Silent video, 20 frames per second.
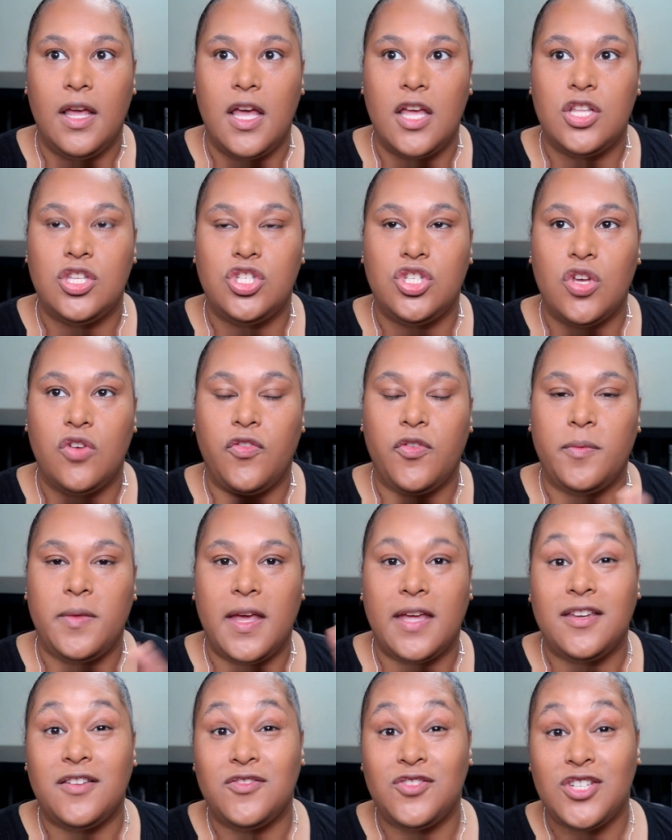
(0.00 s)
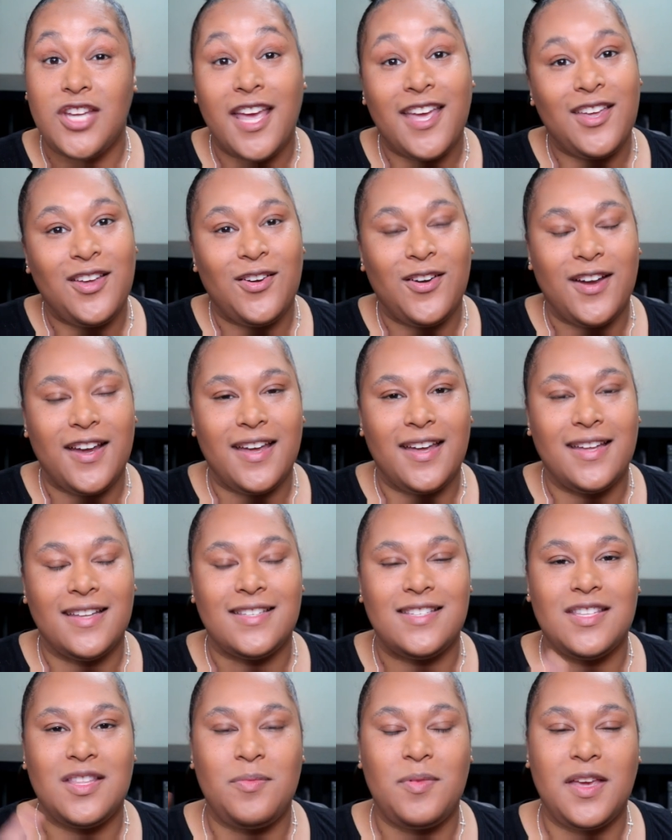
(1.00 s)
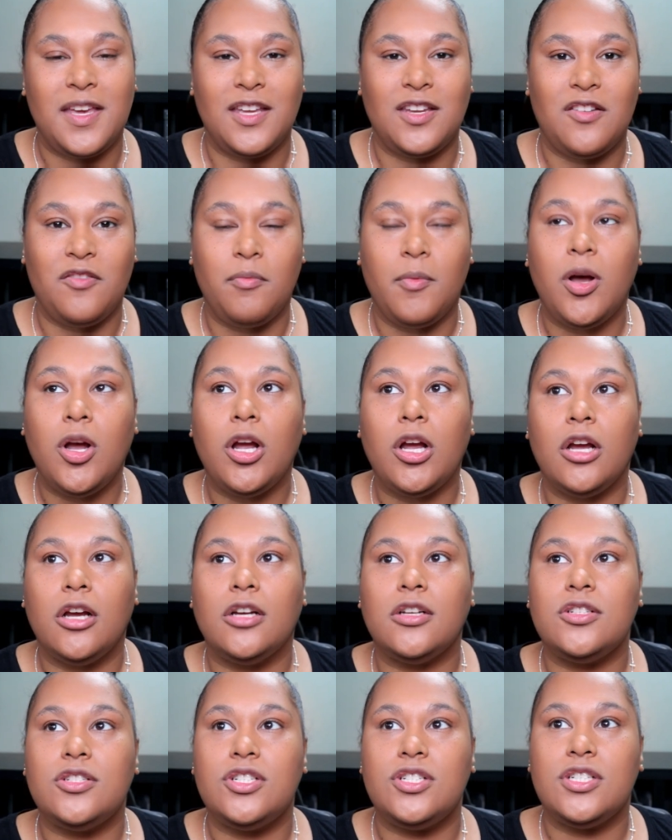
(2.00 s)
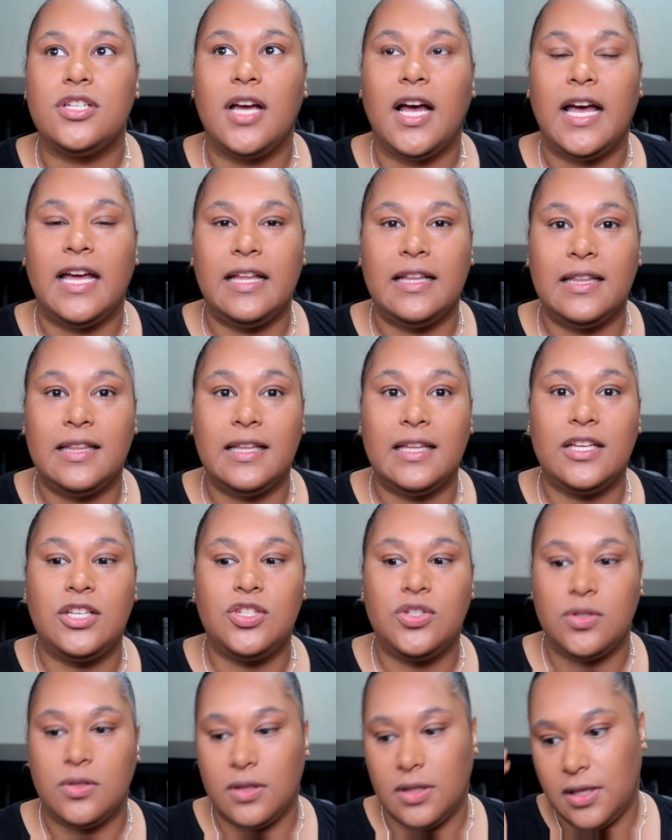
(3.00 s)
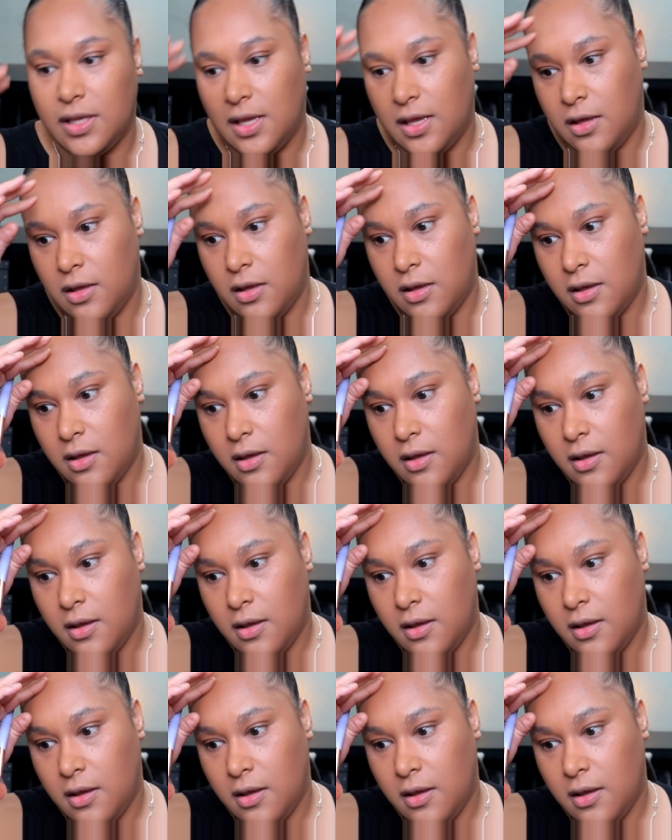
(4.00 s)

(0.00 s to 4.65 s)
And so from the end of January to the beginning of March, I literally